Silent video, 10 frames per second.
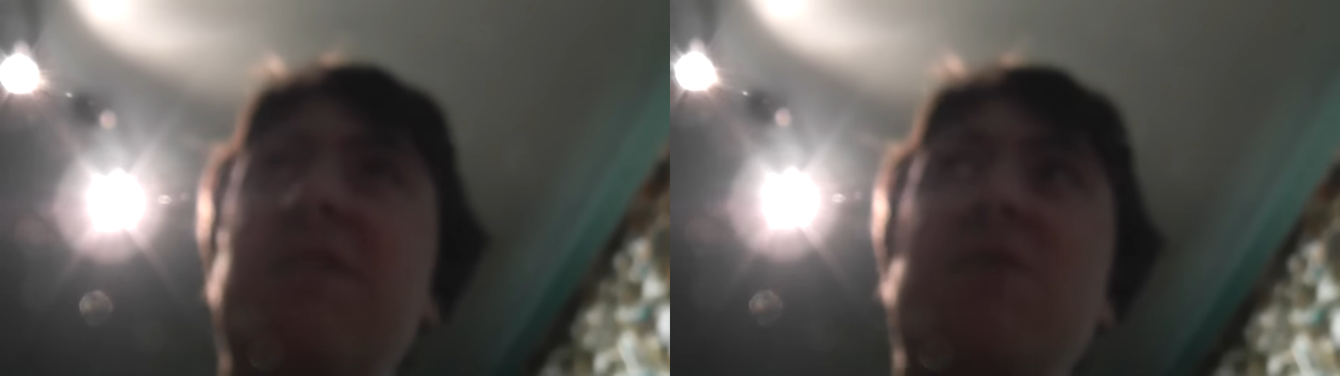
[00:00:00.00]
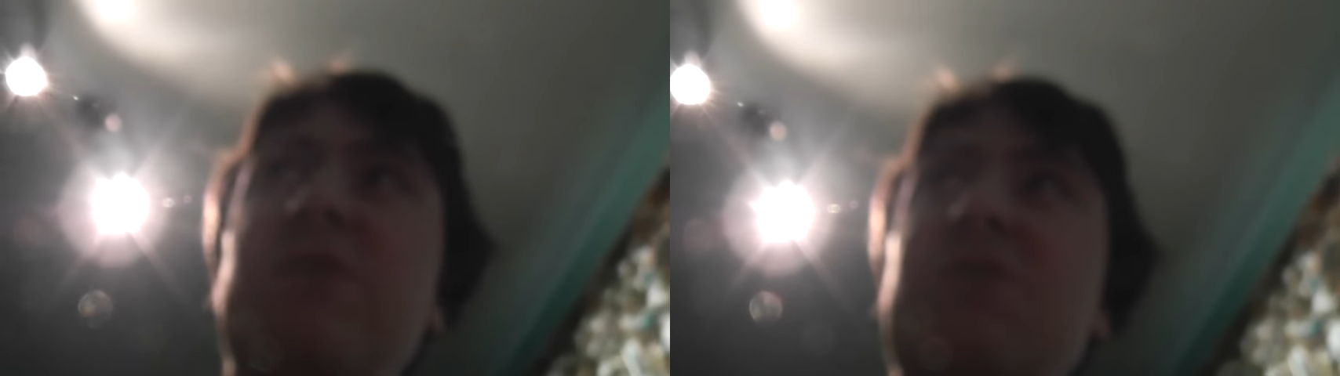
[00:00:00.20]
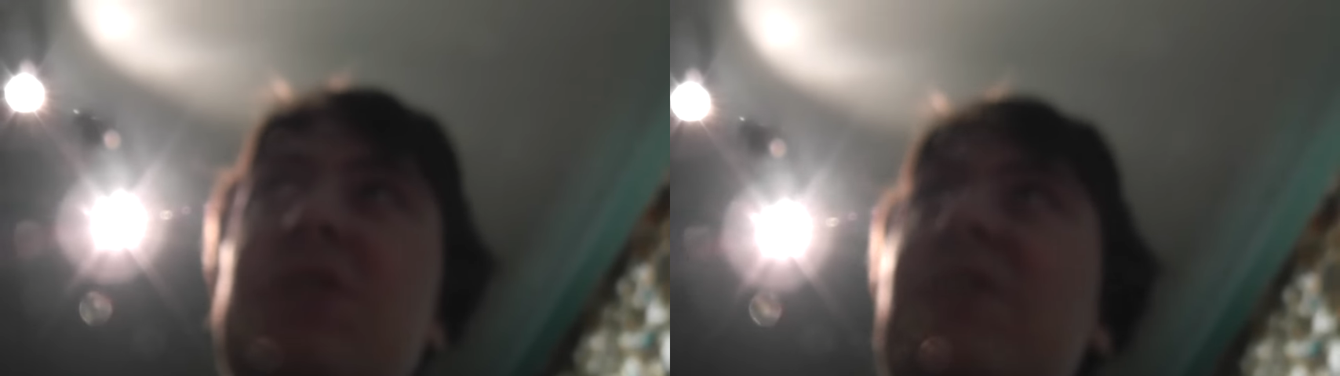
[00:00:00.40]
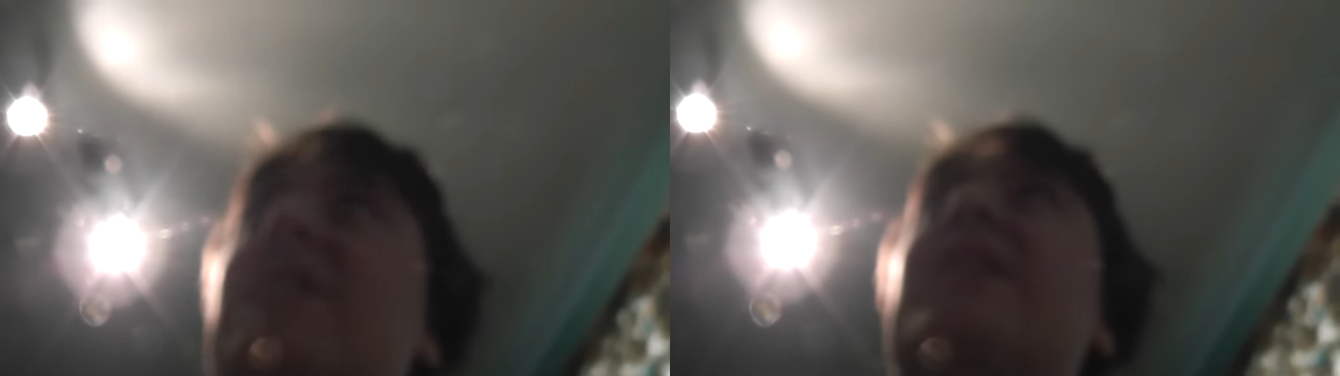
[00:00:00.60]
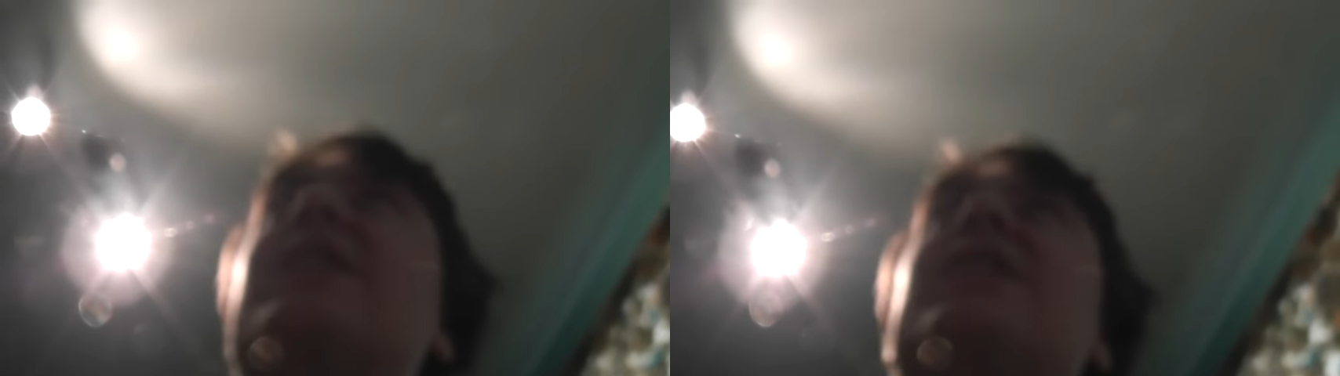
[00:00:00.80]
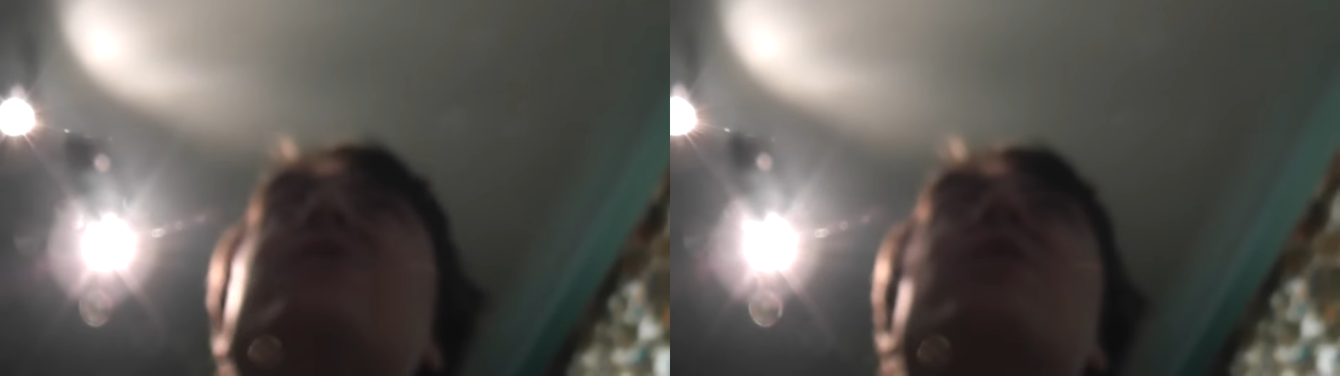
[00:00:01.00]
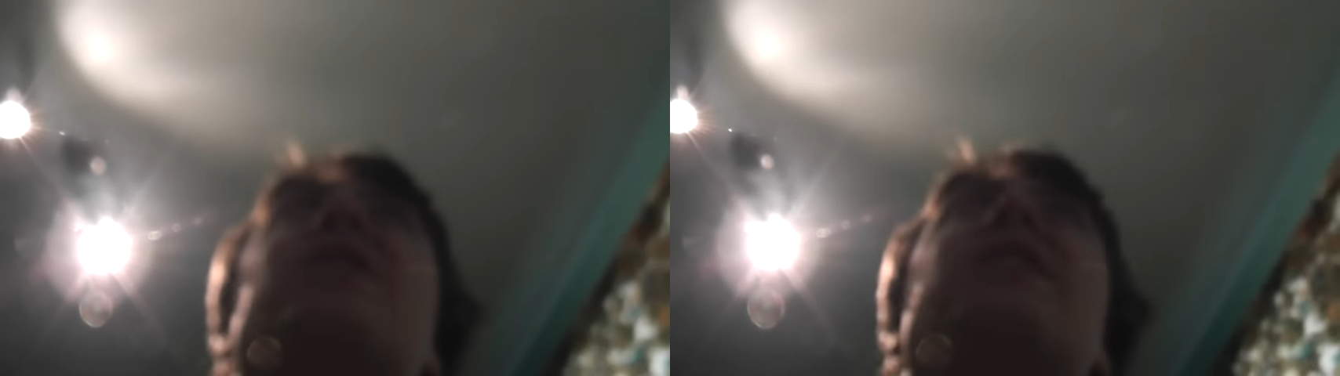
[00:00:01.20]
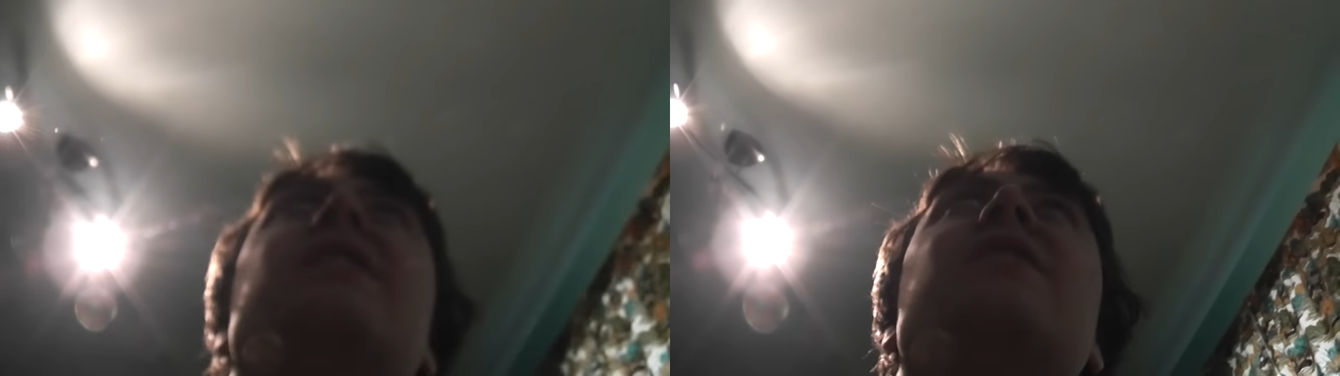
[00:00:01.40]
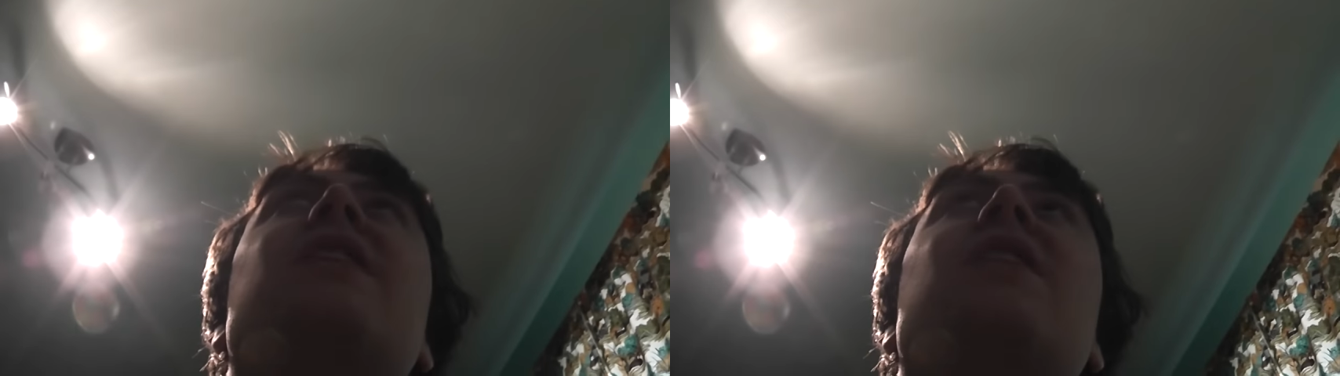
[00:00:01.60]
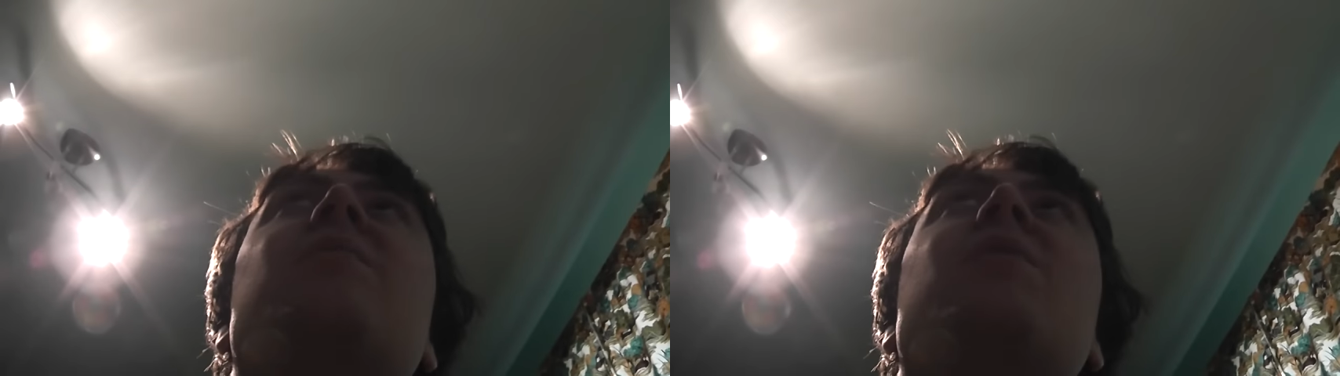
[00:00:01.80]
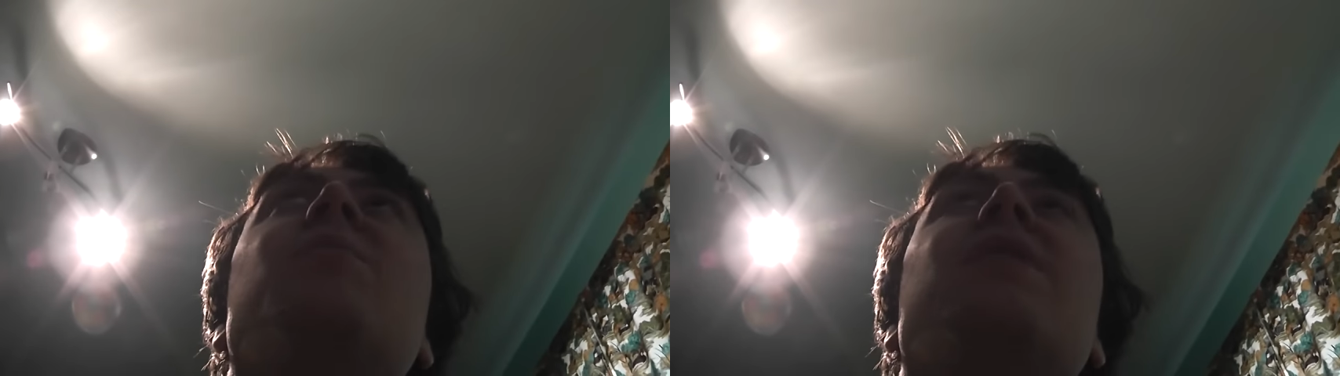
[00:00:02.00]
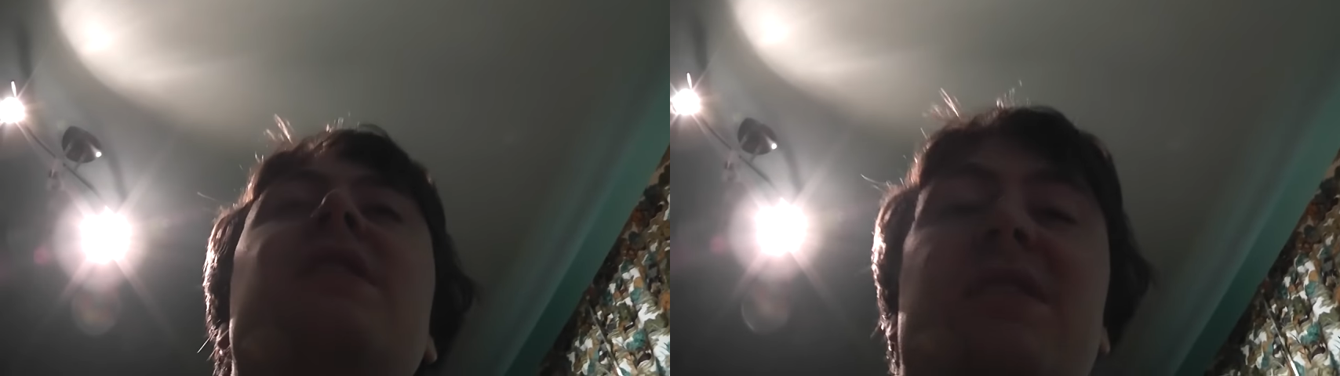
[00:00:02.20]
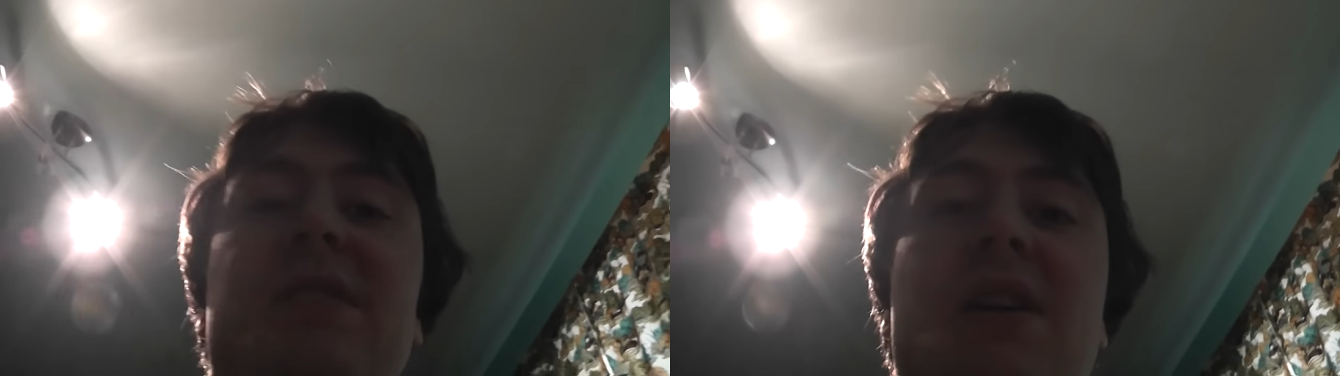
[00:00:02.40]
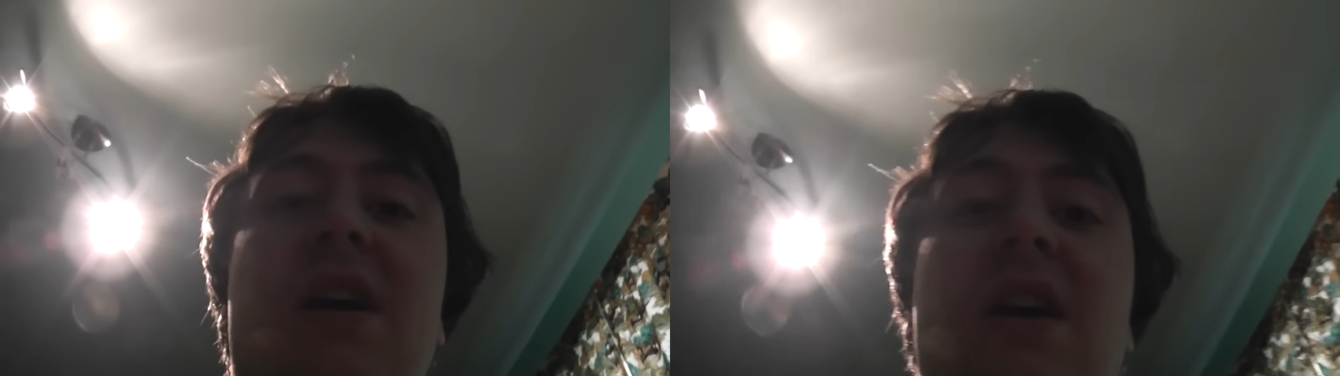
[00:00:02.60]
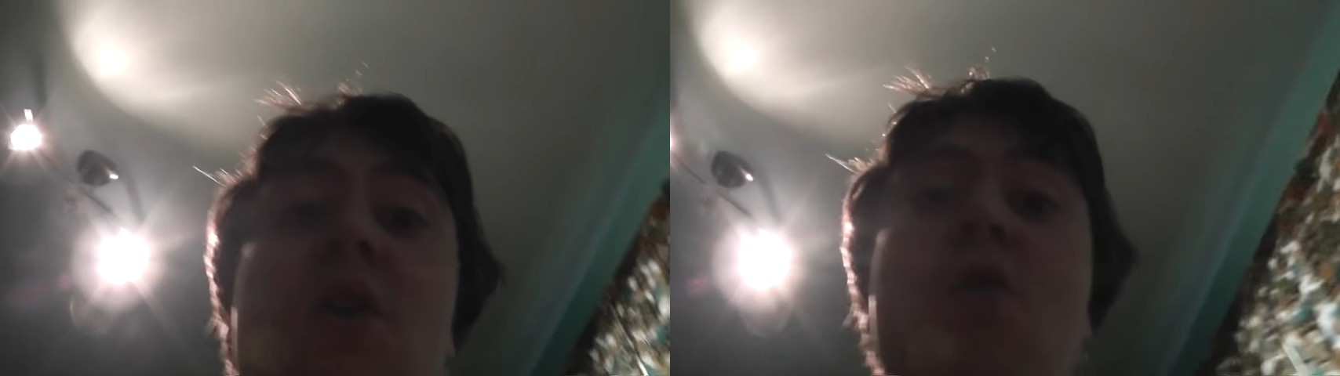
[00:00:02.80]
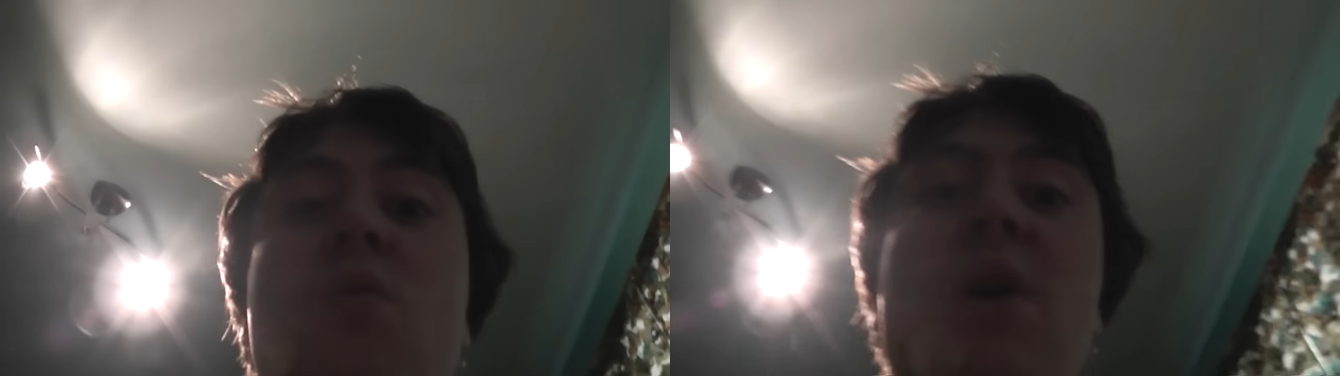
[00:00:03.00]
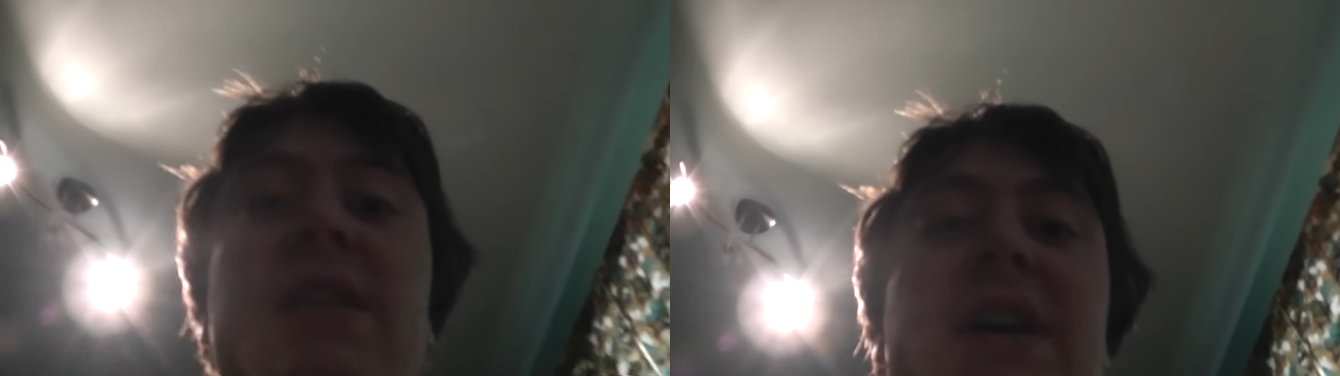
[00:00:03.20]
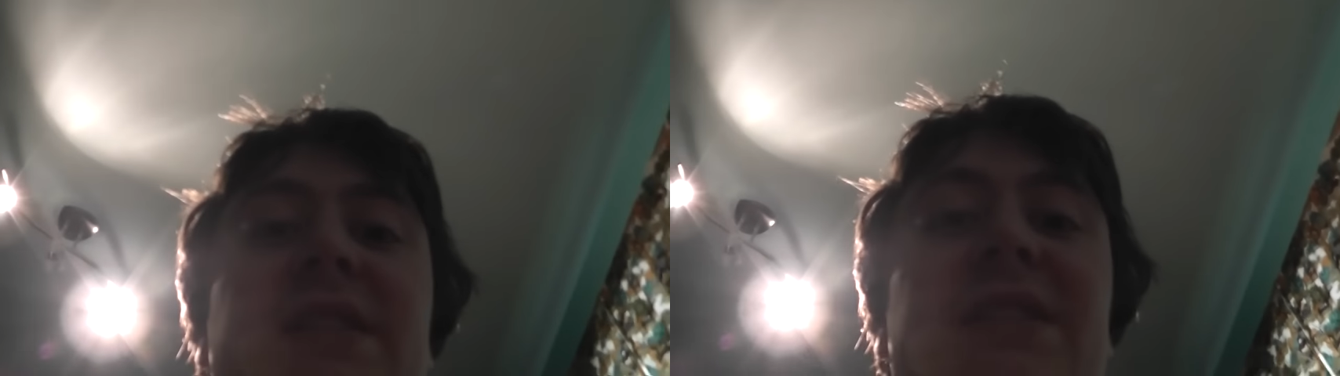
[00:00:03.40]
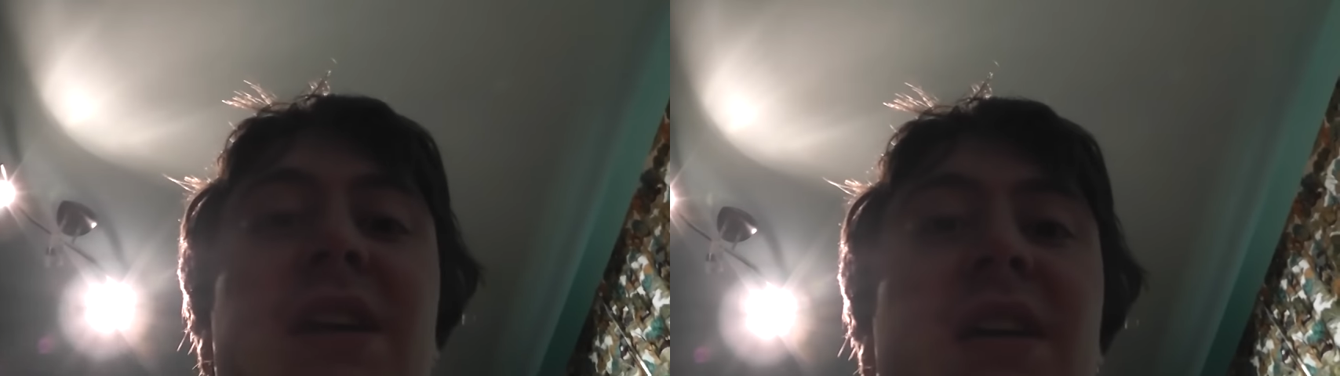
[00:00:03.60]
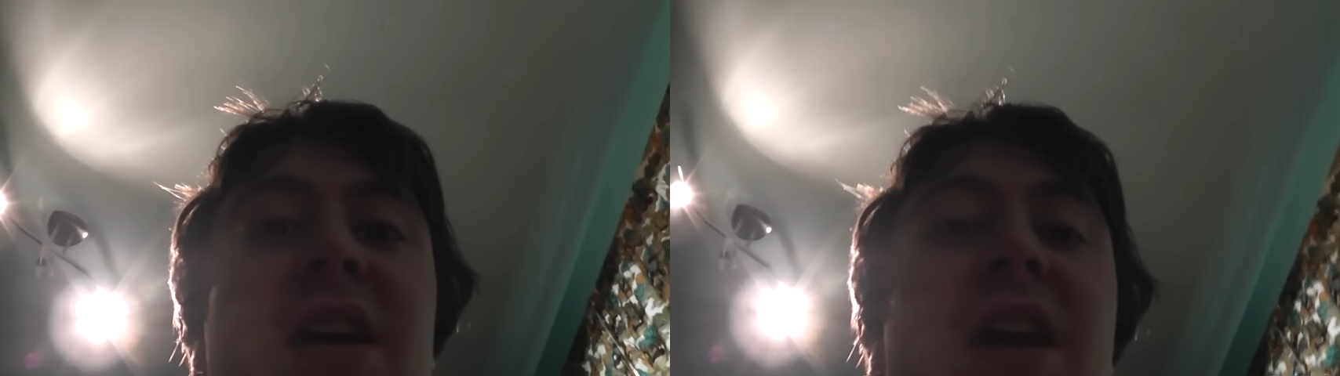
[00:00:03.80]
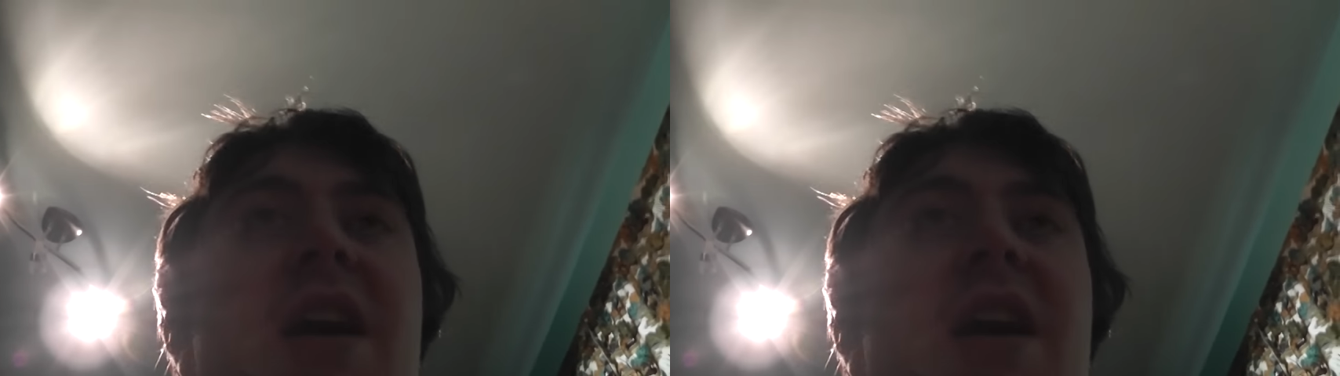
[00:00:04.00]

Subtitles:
Nobody's mouth can be seen.